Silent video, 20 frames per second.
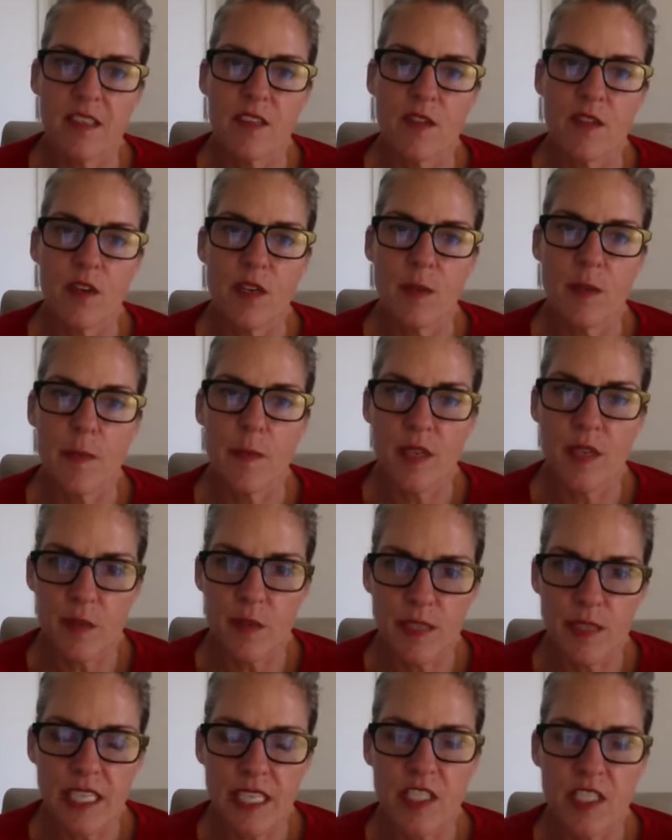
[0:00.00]
or to build
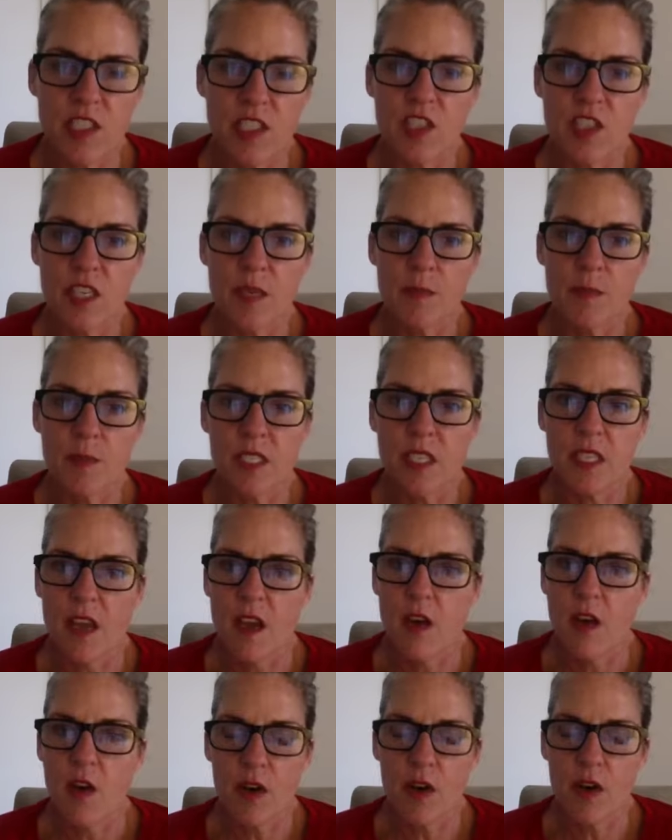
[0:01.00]
relationships,
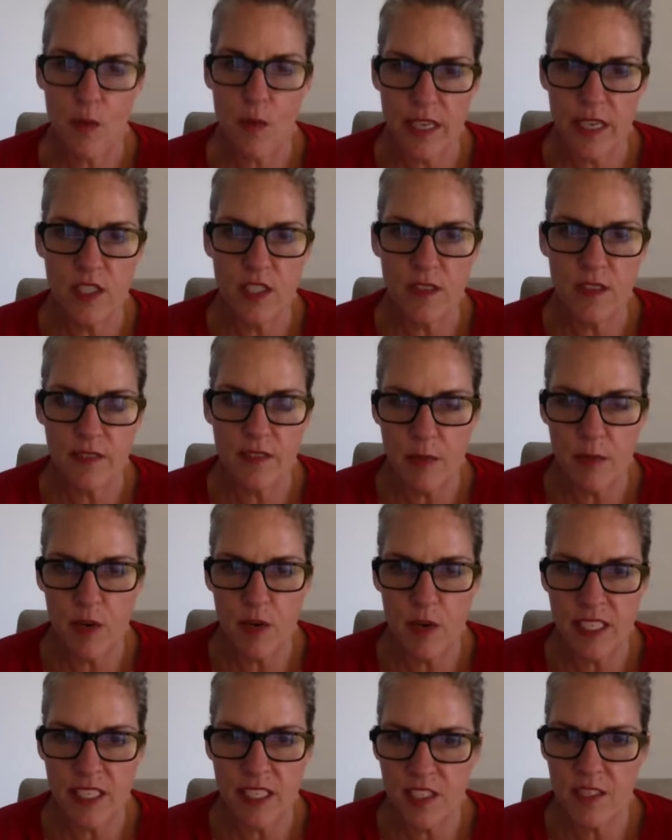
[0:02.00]
or to raise your
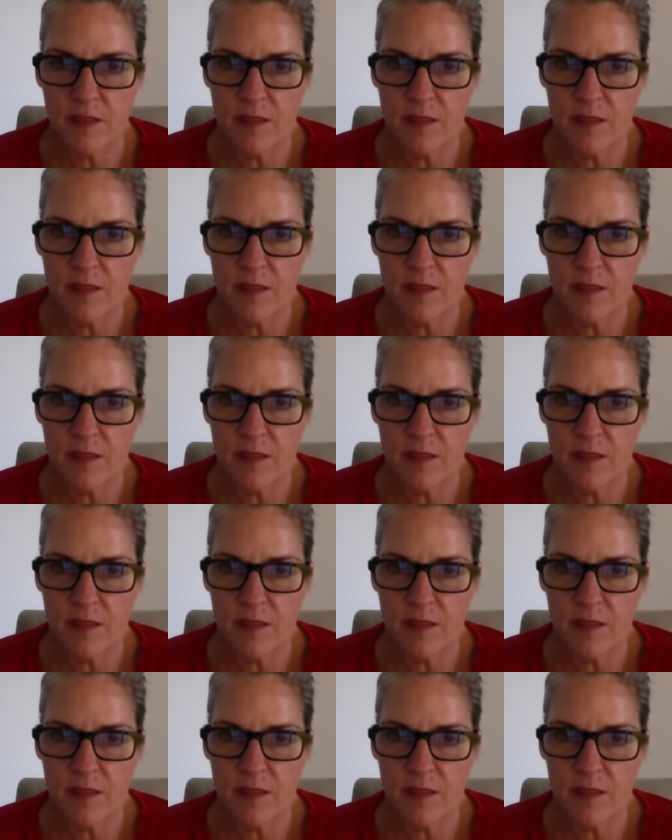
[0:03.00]
vibration,